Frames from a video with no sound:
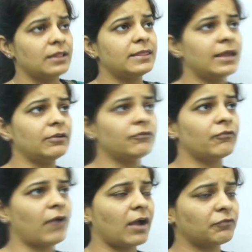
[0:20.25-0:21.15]

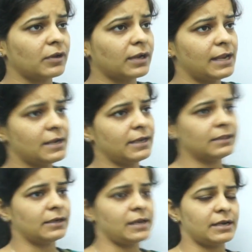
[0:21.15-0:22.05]
Then after
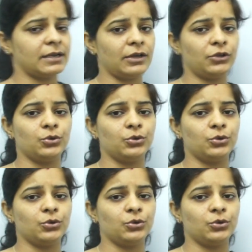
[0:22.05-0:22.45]
collecting the data,